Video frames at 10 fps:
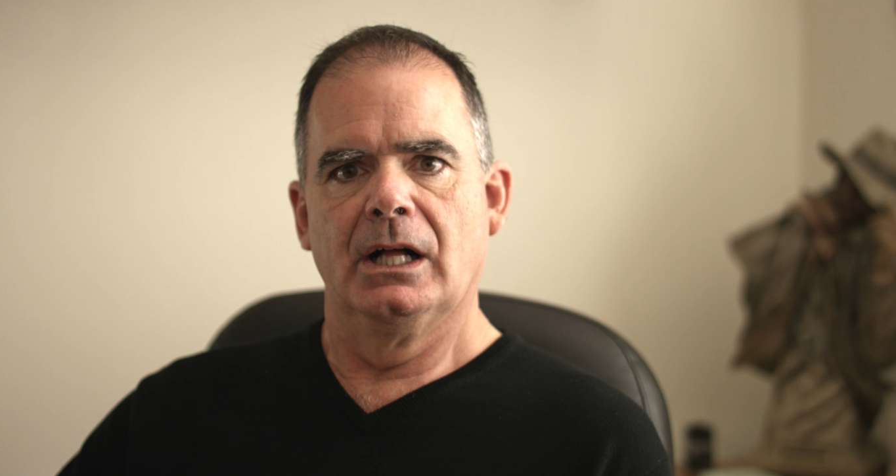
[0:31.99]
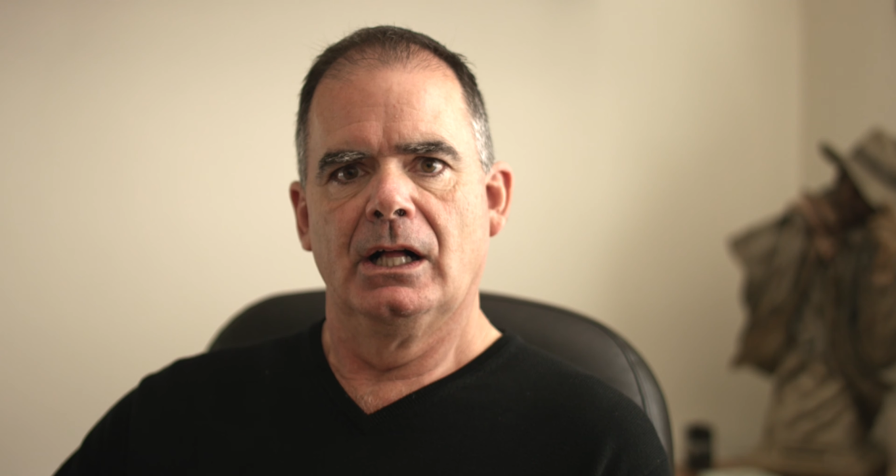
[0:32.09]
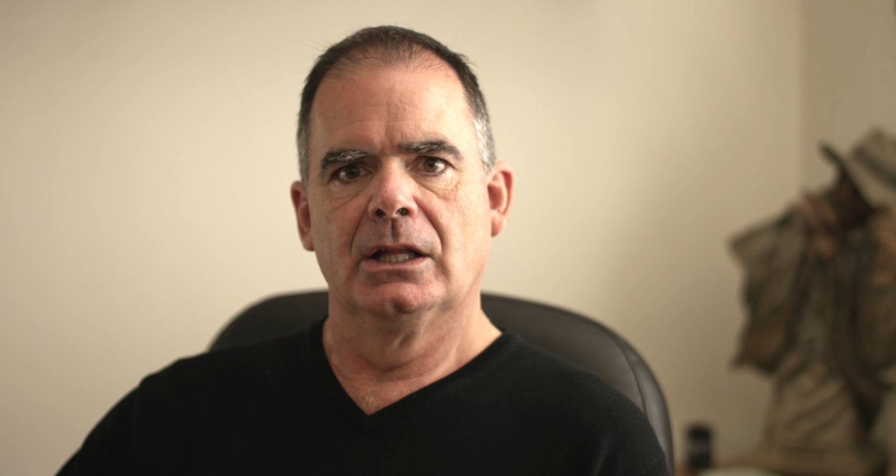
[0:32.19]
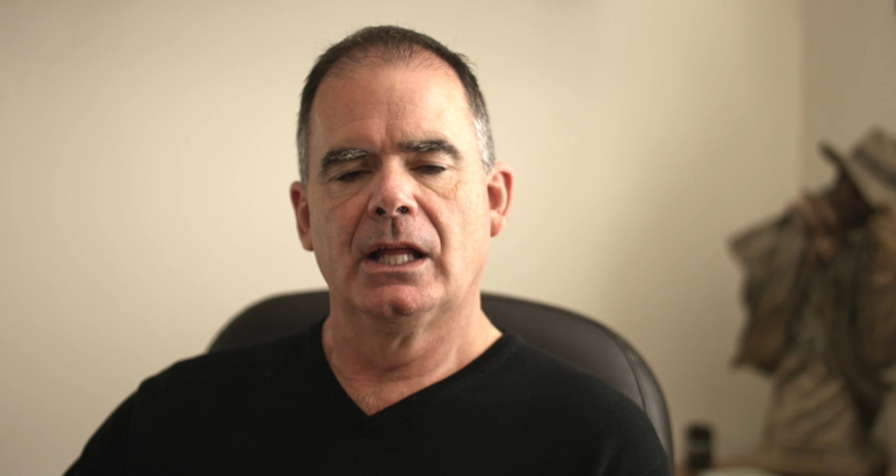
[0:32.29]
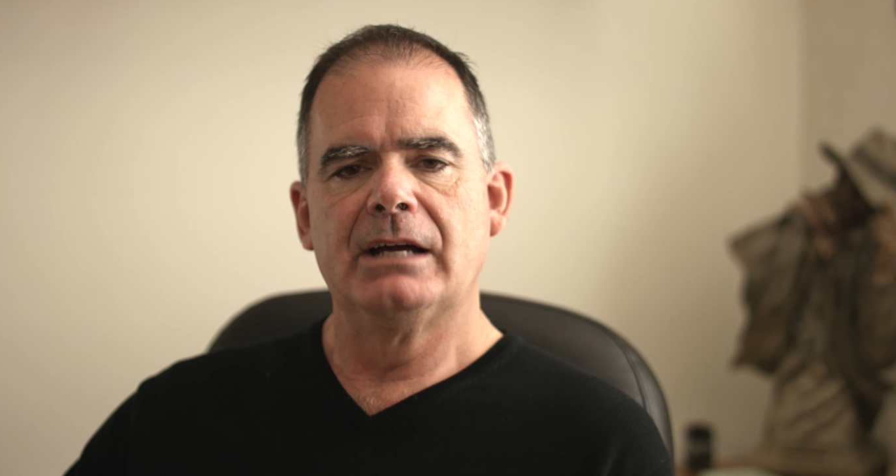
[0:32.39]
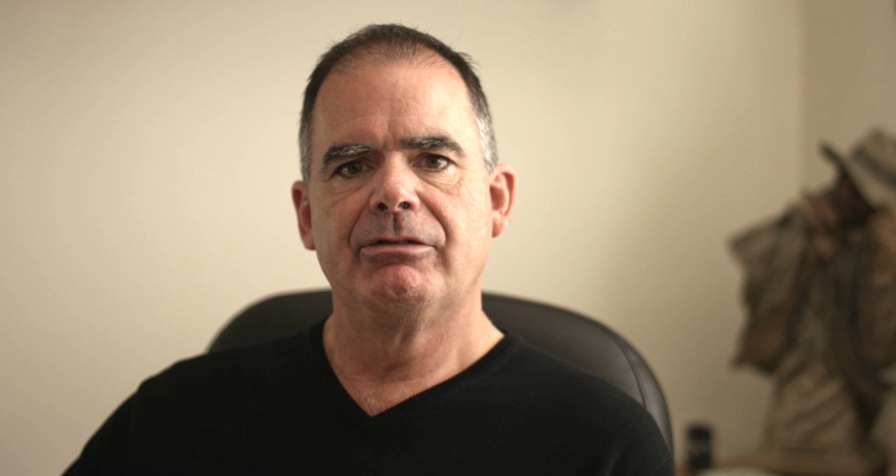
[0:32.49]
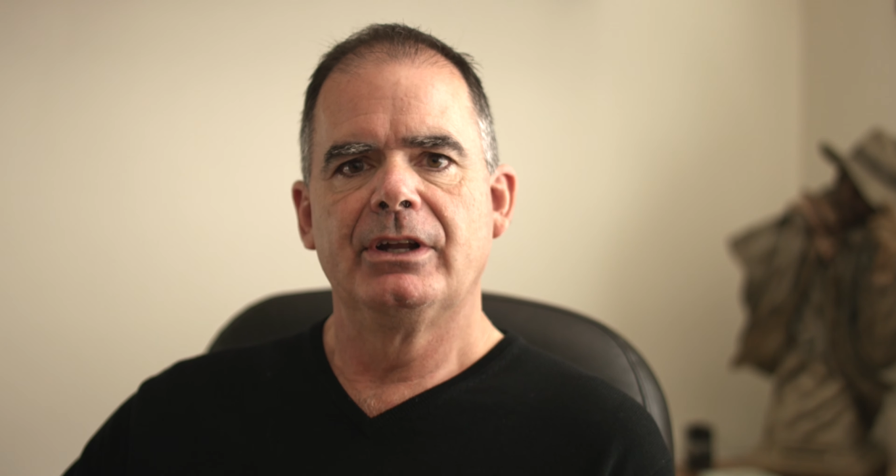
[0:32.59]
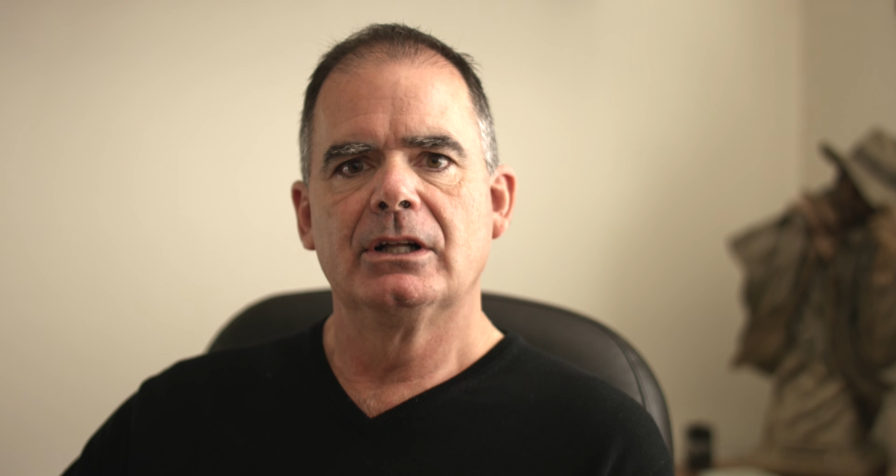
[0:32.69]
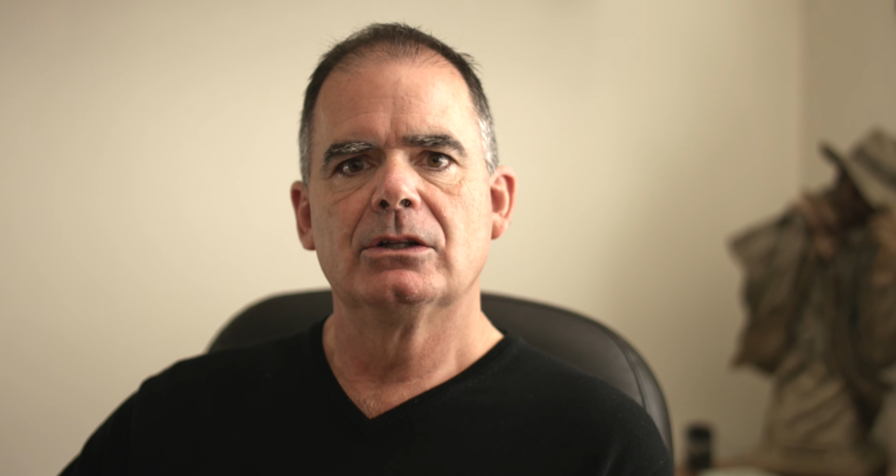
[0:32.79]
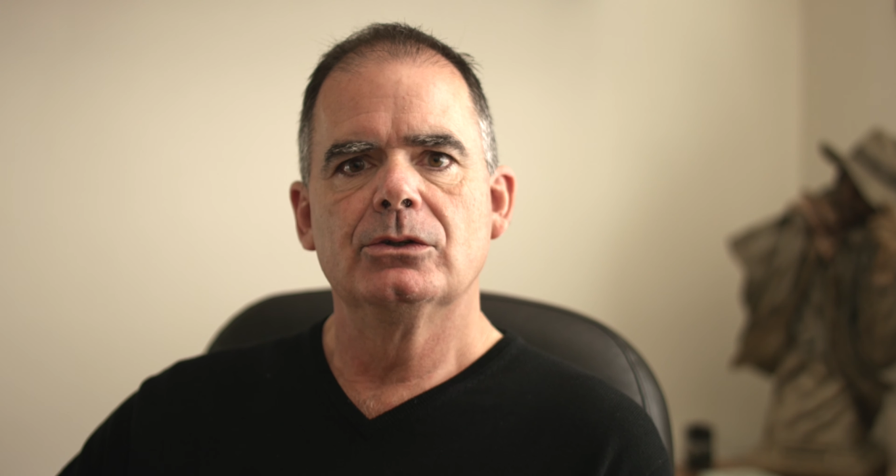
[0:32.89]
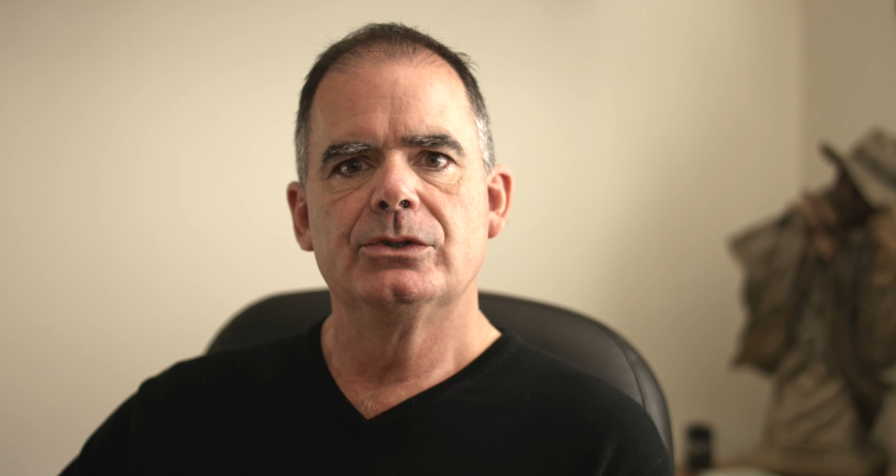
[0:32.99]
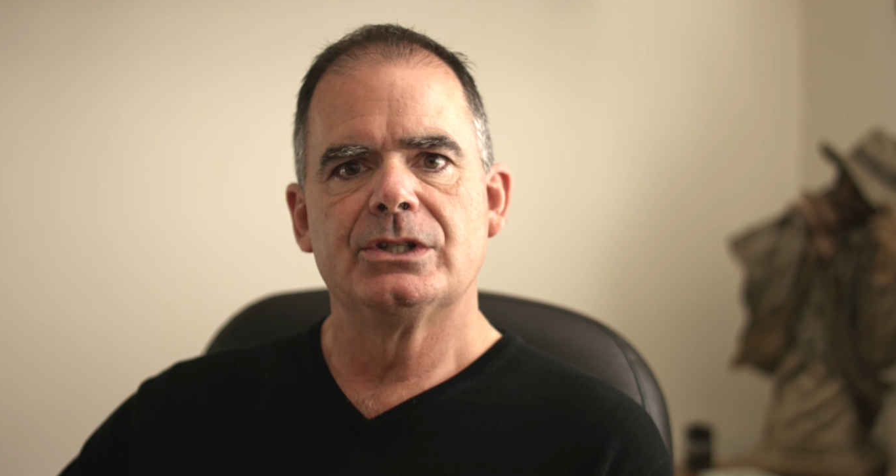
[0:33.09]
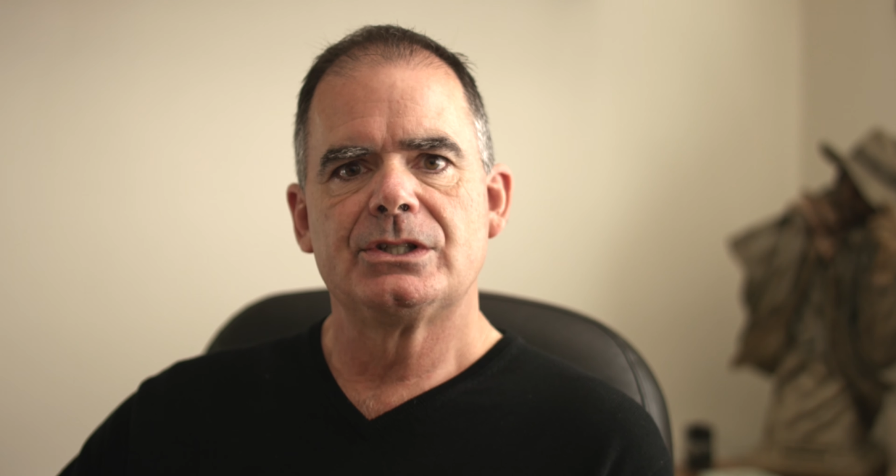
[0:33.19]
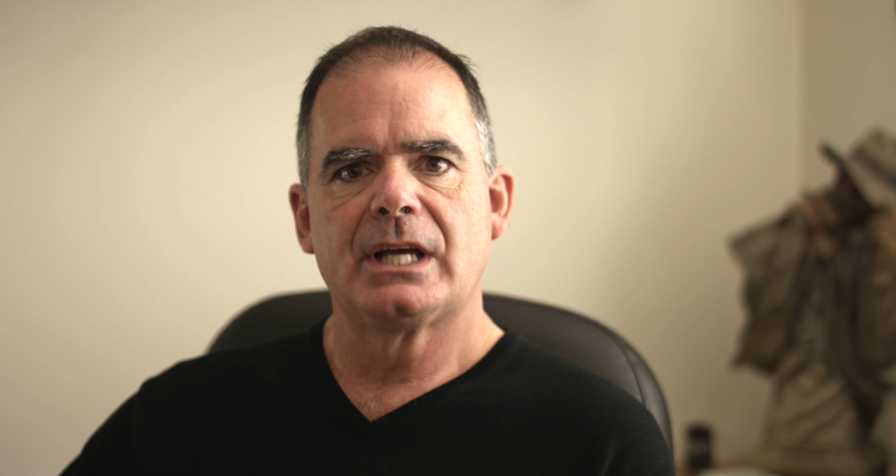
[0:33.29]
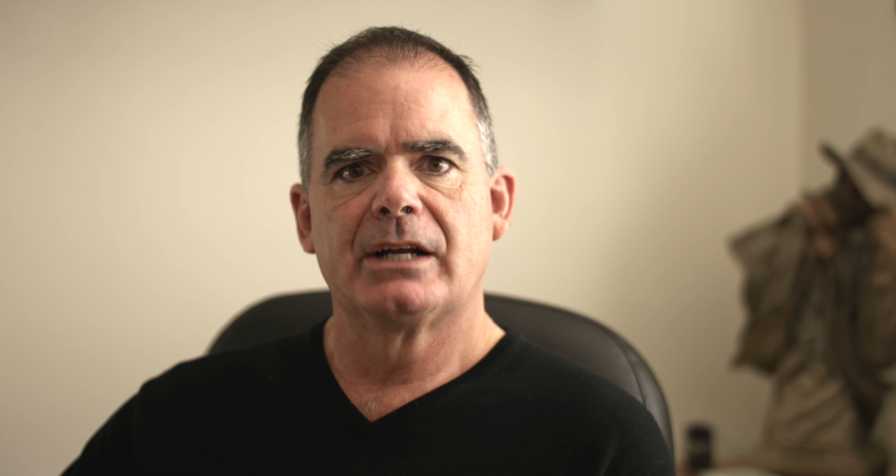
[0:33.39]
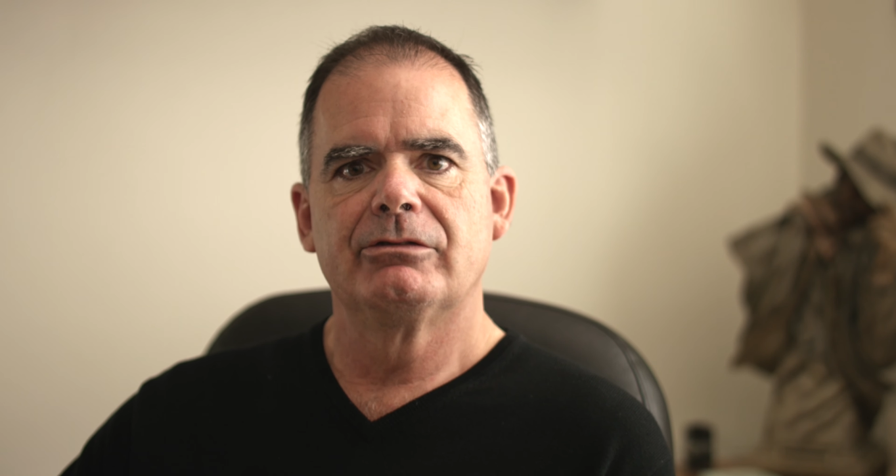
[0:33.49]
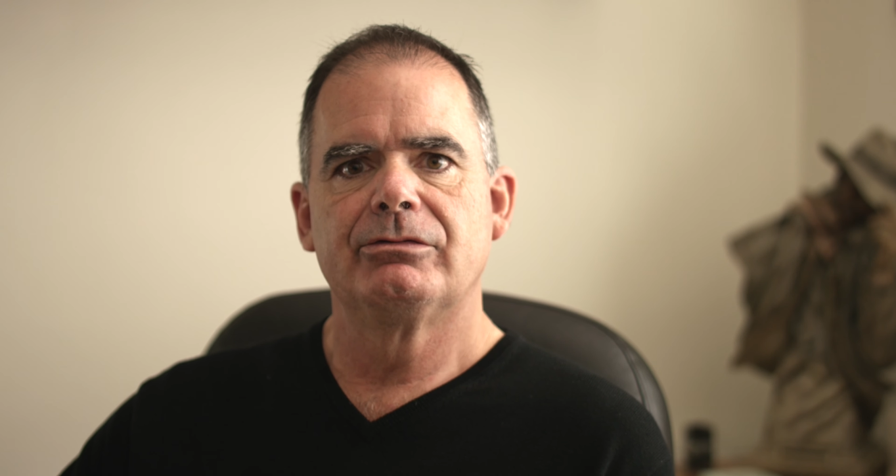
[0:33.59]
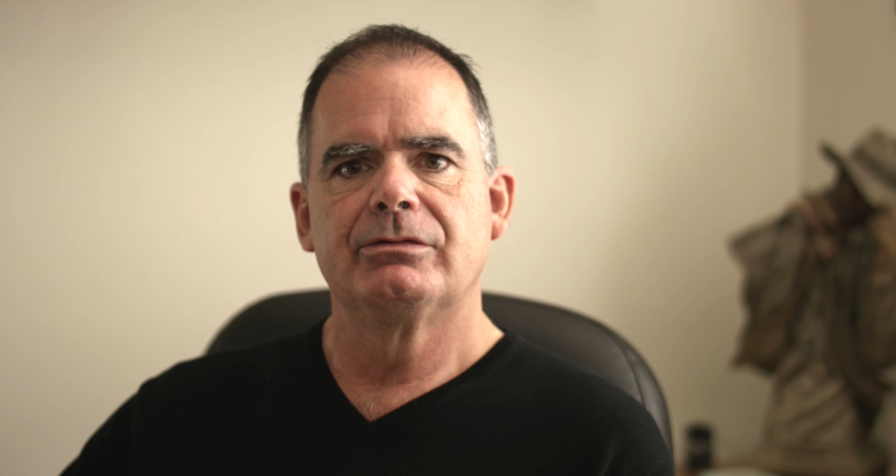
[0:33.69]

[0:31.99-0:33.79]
a life that includes a set of